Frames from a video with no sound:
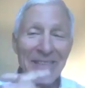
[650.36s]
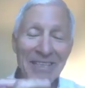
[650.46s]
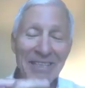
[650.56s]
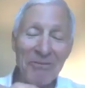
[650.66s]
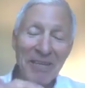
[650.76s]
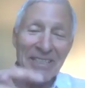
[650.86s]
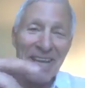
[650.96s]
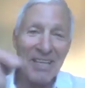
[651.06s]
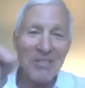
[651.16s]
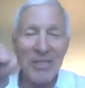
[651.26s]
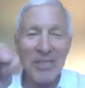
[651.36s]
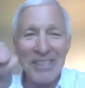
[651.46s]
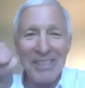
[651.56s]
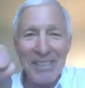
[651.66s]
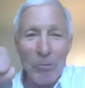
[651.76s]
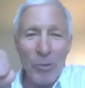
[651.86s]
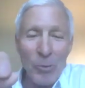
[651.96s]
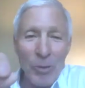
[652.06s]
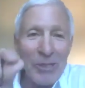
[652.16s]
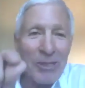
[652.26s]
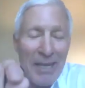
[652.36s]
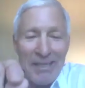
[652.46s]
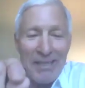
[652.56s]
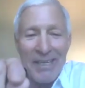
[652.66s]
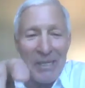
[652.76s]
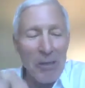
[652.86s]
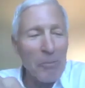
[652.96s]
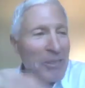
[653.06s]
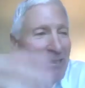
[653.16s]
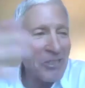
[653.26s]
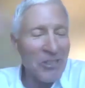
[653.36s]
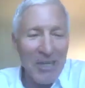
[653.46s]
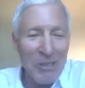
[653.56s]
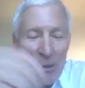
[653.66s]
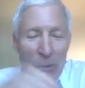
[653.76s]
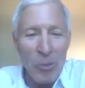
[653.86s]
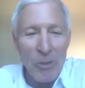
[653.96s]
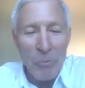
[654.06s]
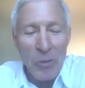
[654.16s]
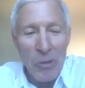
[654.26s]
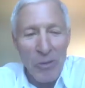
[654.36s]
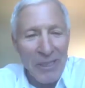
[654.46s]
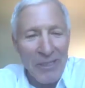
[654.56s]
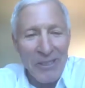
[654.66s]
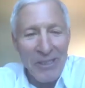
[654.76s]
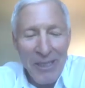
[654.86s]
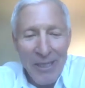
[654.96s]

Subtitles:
a fantastic, and we could end it here. I'm going to just ask you one more is,